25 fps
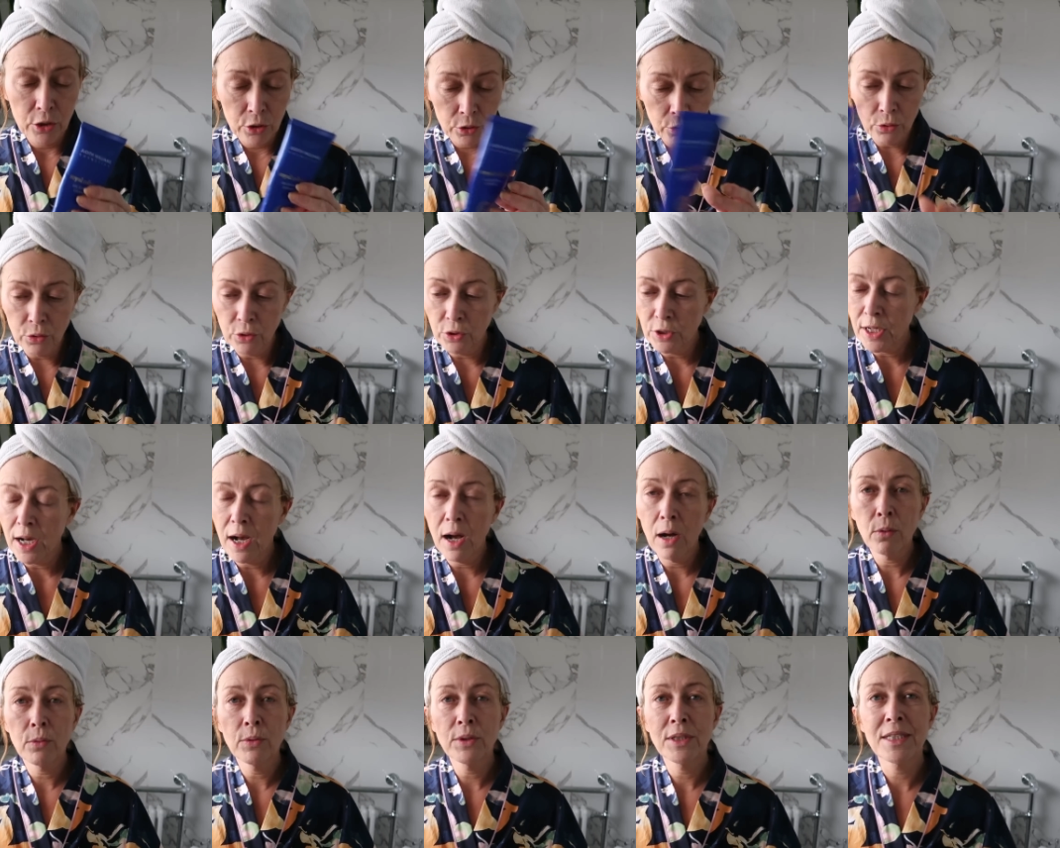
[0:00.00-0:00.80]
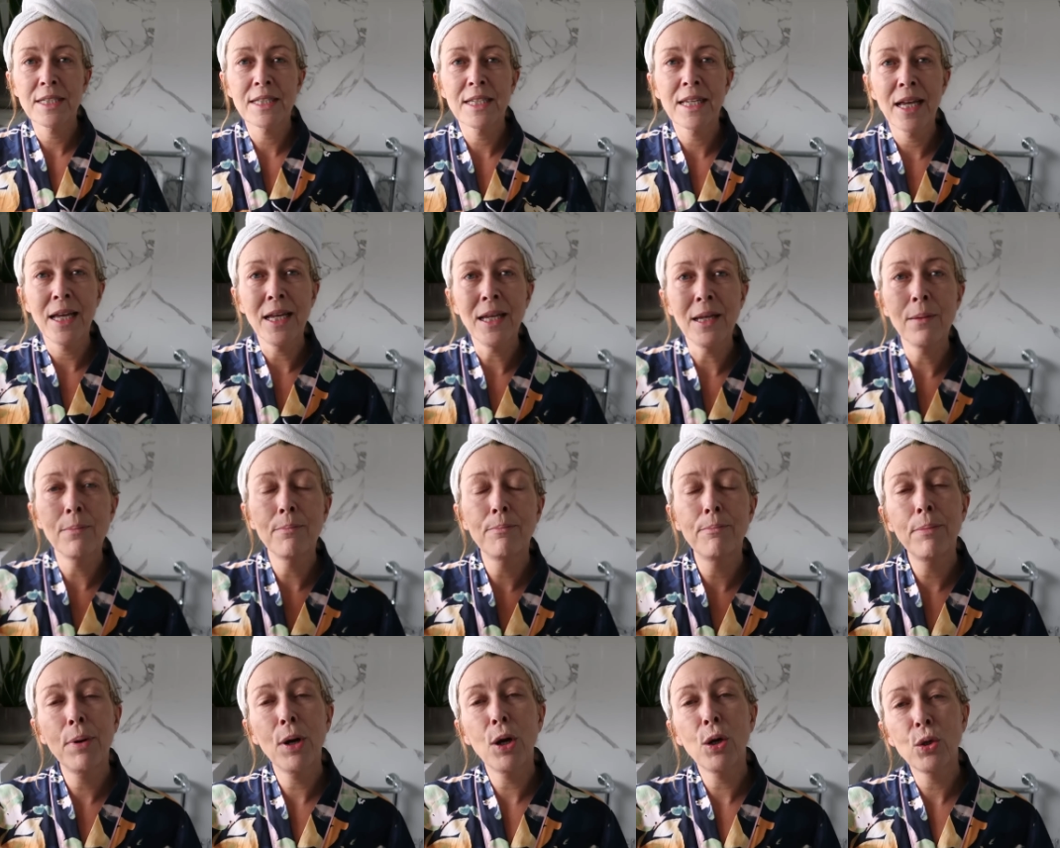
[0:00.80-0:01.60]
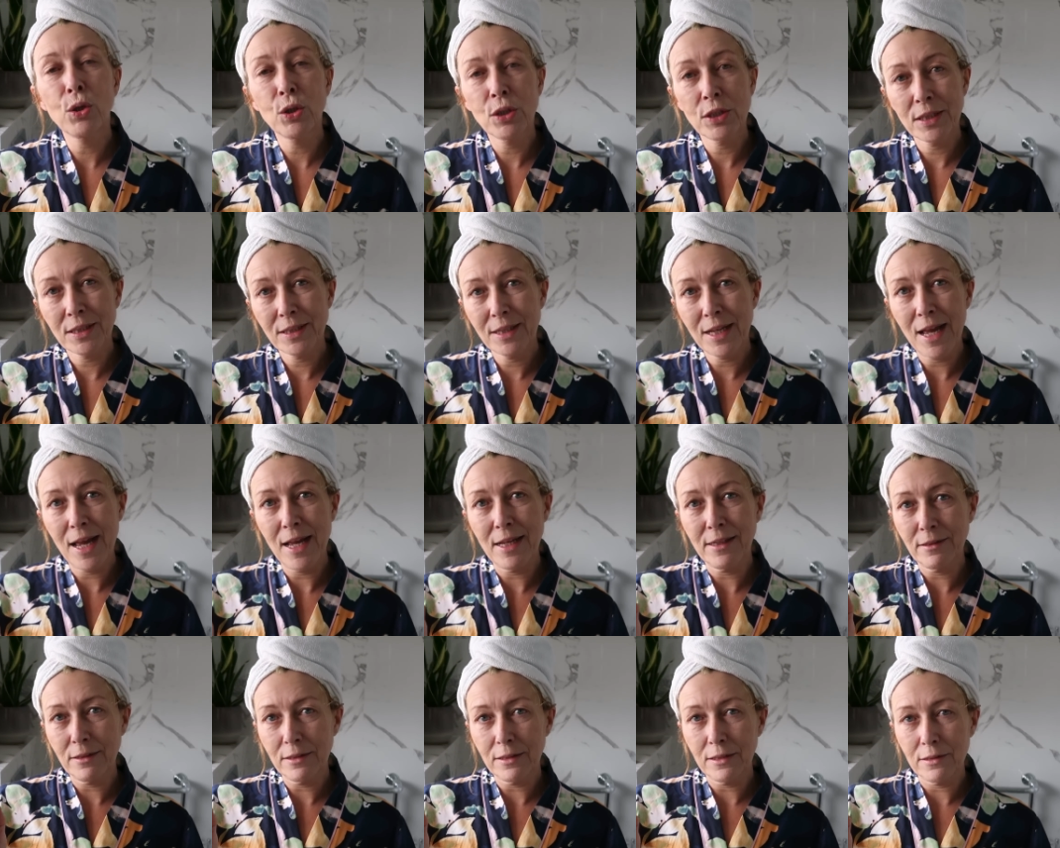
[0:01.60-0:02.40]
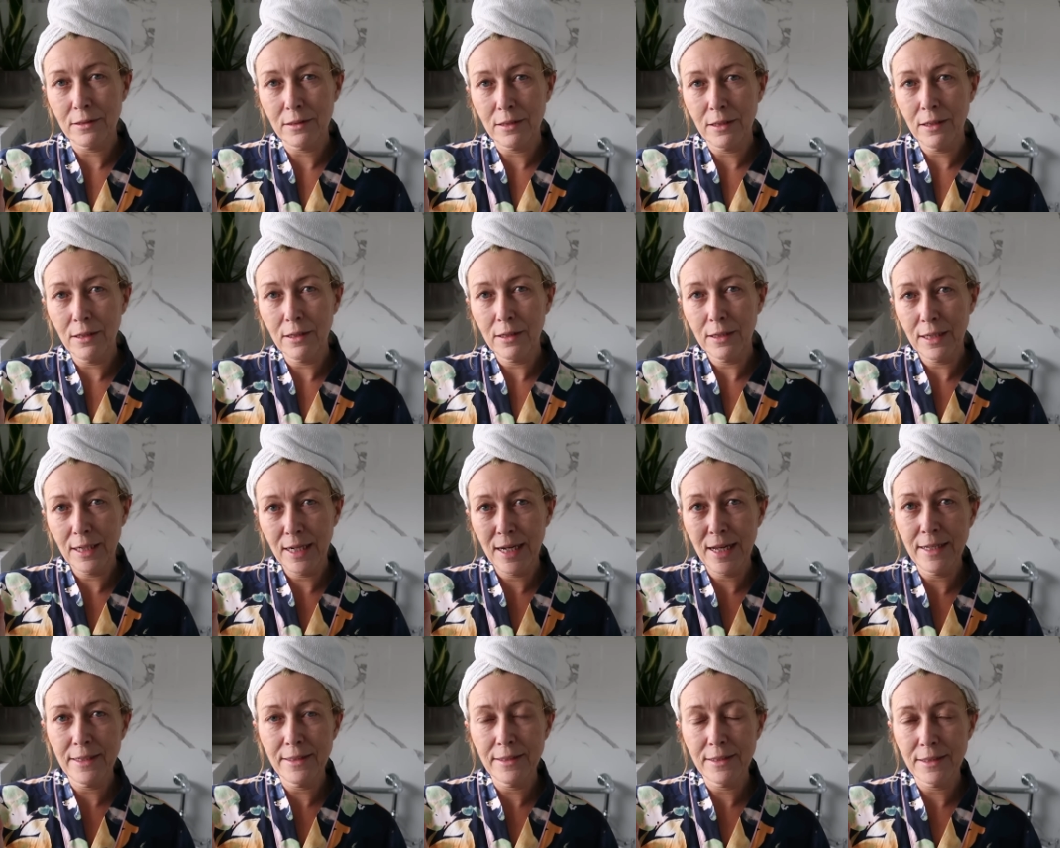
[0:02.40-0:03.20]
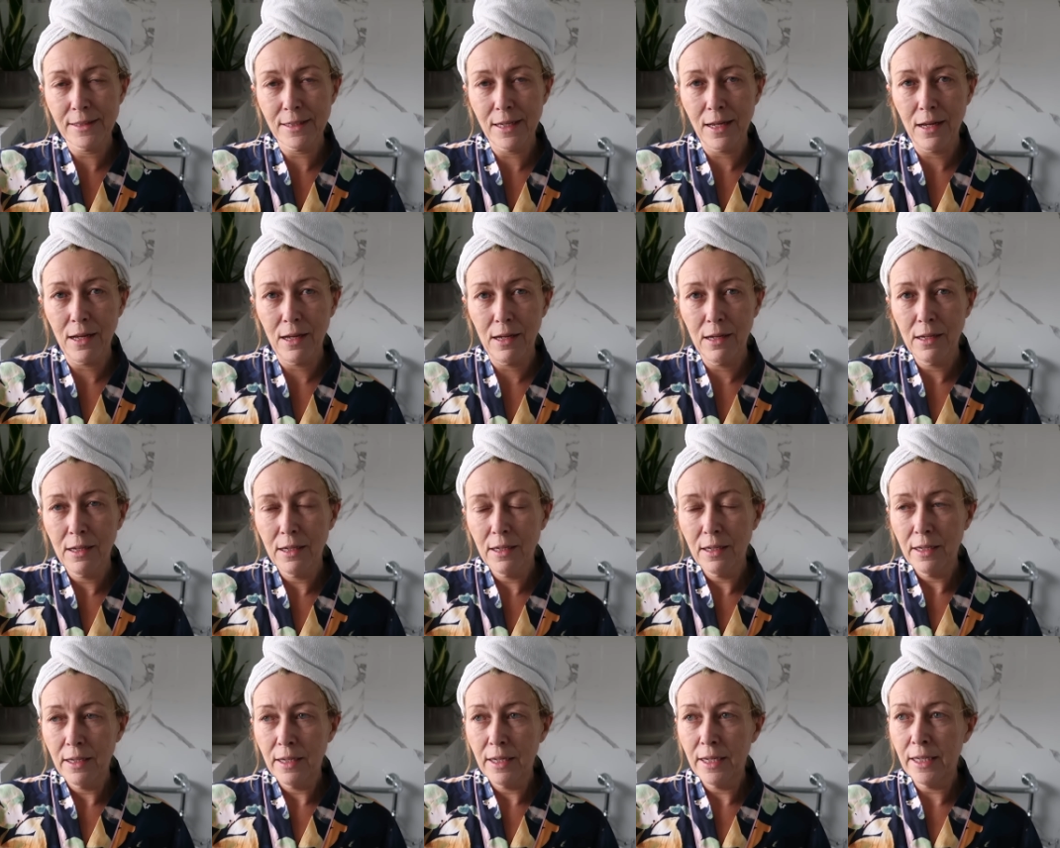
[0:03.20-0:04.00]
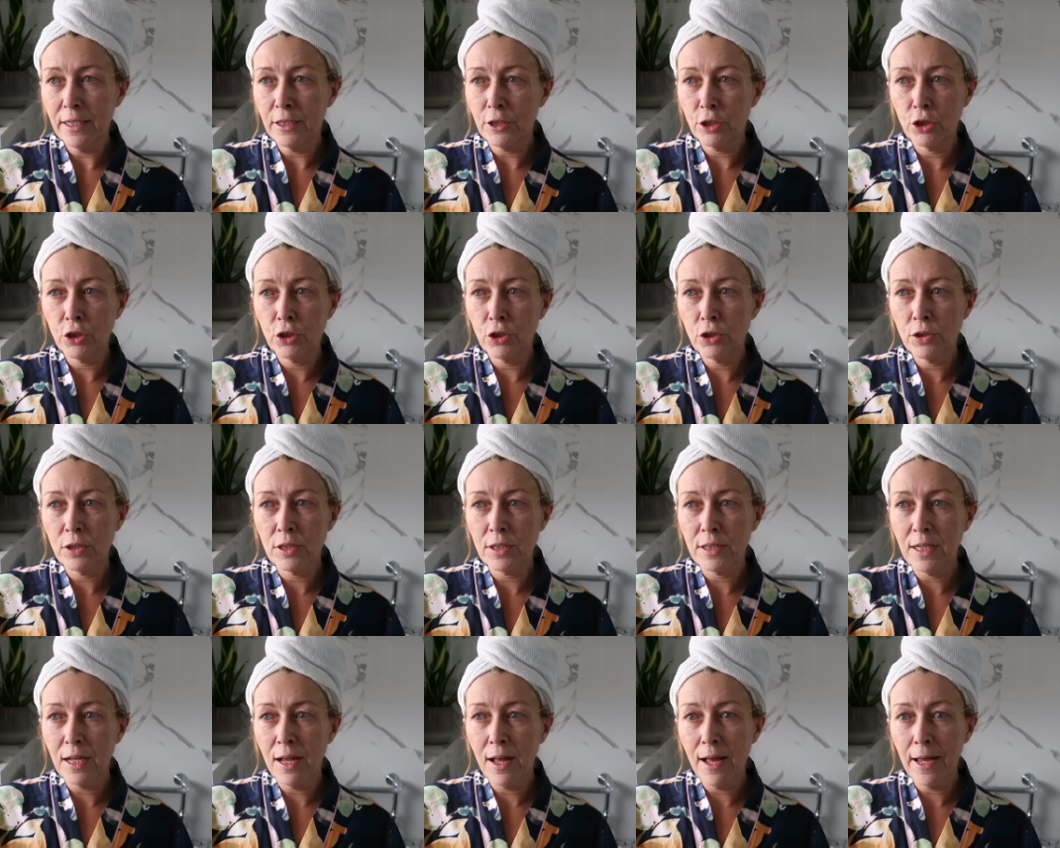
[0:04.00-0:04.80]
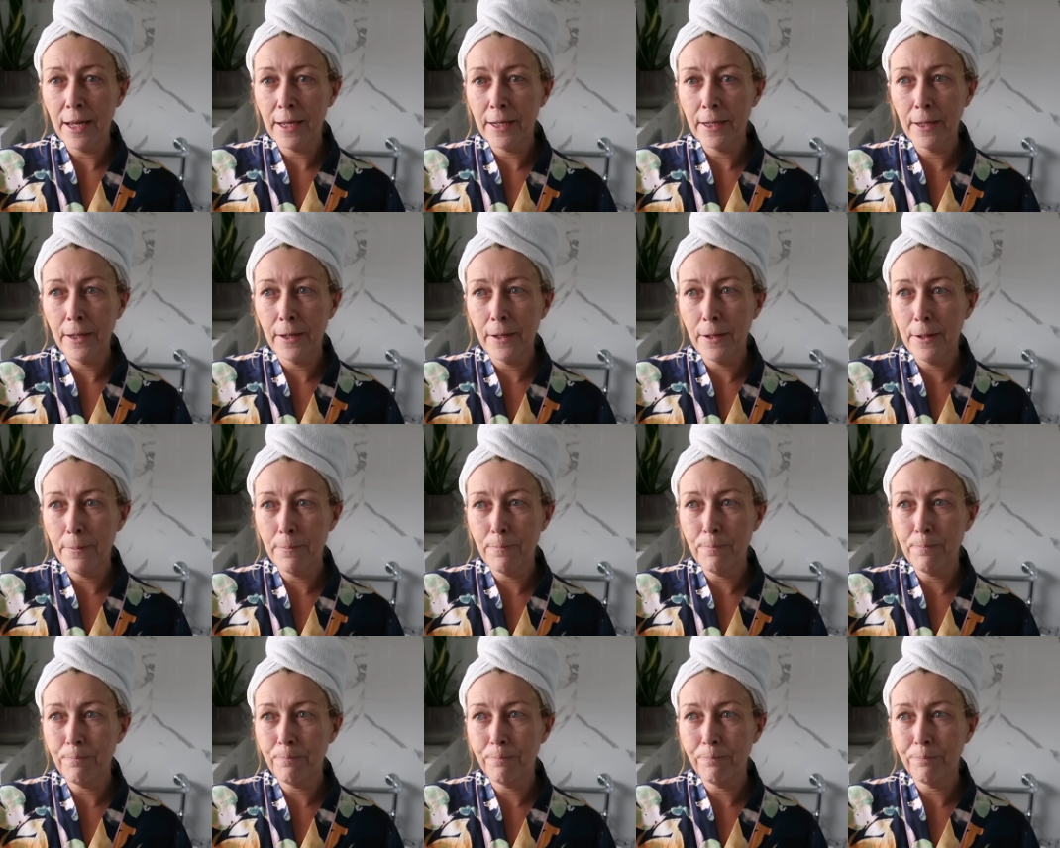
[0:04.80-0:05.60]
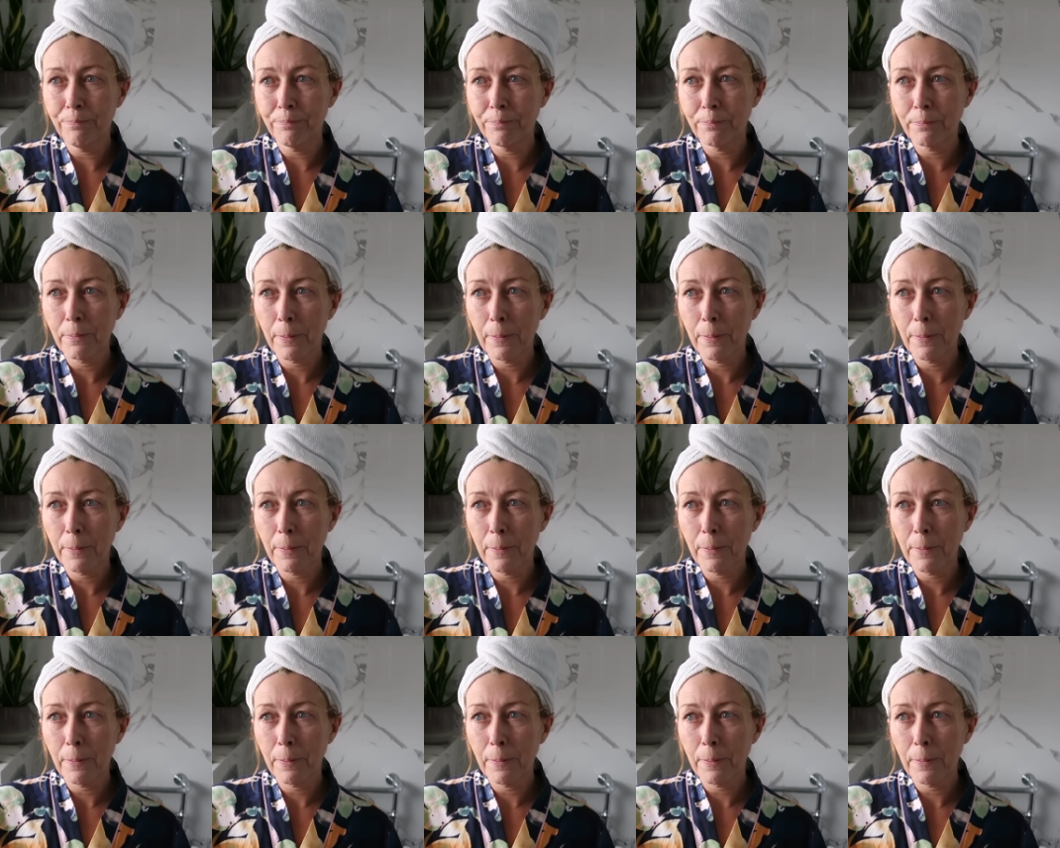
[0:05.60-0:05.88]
good, I would say, bog standard cleanser. It's just like a